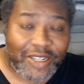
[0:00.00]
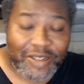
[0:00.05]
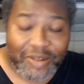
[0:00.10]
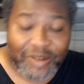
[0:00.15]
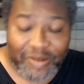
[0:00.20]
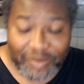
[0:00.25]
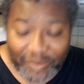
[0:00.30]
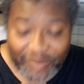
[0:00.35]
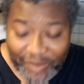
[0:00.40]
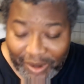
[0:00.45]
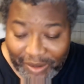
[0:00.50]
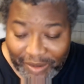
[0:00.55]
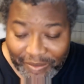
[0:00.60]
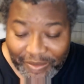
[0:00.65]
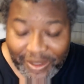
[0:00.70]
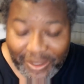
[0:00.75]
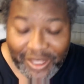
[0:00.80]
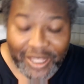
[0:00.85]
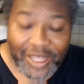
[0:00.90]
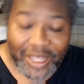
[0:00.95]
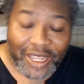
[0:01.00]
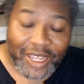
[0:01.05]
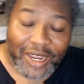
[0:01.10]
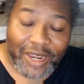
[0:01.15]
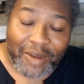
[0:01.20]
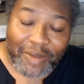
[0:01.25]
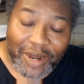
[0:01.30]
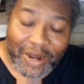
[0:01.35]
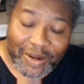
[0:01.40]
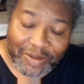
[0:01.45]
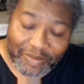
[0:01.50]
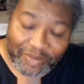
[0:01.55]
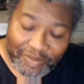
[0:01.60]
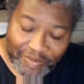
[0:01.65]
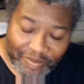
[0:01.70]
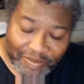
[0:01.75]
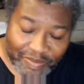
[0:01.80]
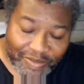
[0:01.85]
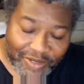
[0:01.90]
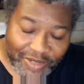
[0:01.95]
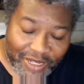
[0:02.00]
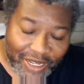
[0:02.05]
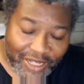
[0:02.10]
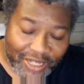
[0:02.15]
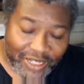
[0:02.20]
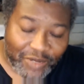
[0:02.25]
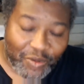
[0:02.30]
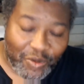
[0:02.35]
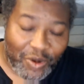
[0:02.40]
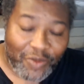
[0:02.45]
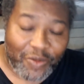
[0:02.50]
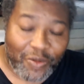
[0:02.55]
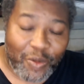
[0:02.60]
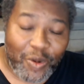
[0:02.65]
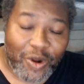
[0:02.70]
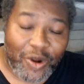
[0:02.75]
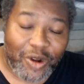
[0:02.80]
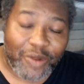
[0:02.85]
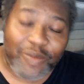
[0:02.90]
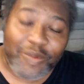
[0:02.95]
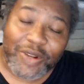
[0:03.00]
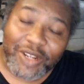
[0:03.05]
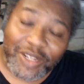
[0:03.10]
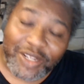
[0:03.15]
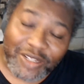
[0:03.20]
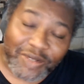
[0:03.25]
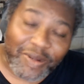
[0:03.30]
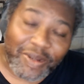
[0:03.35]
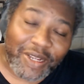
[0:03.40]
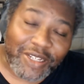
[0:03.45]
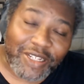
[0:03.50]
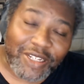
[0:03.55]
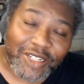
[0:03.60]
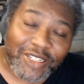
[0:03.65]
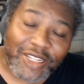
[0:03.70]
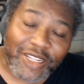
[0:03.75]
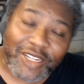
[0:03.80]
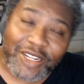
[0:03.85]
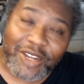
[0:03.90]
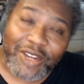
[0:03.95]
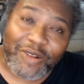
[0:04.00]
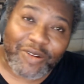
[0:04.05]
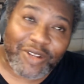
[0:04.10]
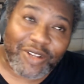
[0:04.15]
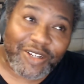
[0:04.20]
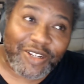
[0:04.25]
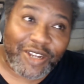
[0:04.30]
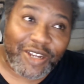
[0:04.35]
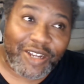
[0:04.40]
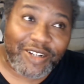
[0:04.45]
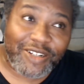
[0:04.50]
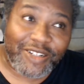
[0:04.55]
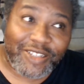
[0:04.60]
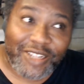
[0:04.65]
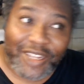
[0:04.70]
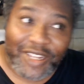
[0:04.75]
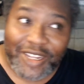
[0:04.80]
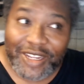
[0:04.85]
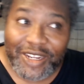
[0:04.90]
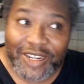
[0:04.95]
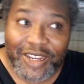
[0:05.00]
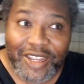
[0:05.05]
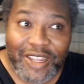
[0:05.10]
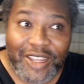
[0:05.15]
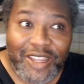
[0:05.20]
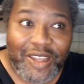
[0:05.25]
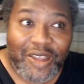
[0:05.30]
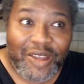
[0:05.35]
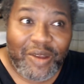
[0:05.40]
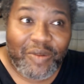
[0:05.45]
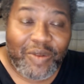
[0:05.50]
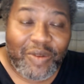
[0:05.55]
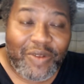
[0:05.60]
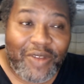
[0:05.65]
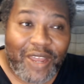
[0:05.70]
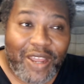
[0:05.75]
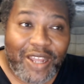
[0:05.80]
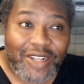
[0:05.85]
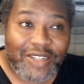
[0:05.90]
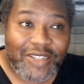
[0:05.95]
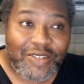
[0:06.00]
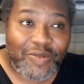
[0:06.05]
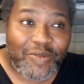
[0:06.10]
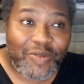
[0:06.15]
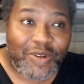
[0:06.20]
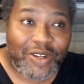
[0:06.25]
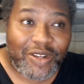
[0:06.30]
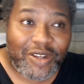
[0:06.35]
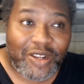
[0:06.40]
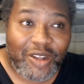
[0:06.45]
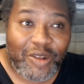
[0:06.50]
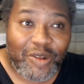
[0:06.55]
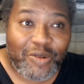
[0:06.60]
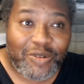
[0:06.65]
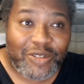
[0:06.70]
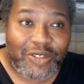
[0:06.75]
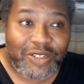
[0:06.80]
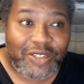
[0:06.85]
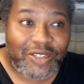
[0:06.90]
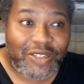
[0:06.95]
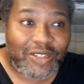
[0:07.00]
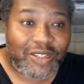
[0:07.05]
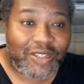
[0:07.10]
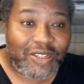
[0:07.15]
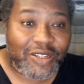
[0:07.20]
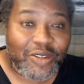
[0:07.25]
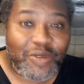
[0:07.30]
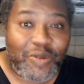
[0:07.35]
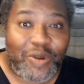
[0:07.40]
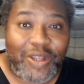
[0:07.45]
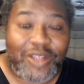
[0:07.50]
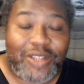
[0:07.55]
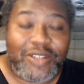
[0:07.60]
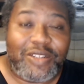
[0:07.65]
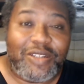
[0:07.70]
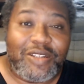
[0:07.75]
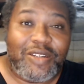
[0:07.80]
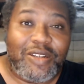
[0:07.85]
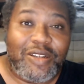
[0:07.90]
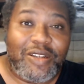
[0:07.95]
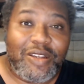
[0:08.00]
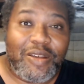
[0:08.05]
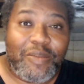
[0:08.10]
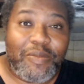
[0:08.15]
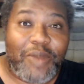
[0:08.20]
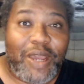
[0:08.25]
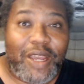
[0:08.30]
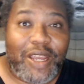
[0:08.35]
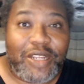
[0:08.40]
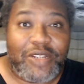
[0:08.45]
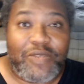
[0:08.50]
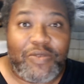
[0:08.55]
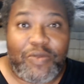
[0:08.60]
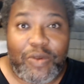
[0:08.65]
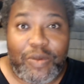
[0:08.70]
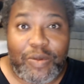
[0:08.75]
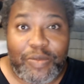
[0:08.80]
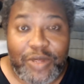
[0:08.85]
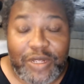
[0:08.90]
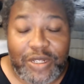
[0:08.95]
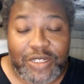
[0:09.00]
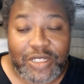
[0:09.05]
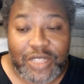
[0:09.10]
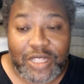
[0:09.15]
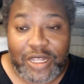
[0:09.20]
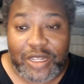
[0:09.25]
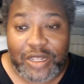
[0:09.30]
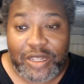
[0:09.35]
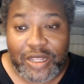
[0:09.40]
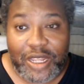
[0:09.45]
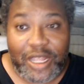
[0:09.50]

And I'm not saying this word for word, but he's basically saying, could you understand? We've had someone close to us pass from this thing.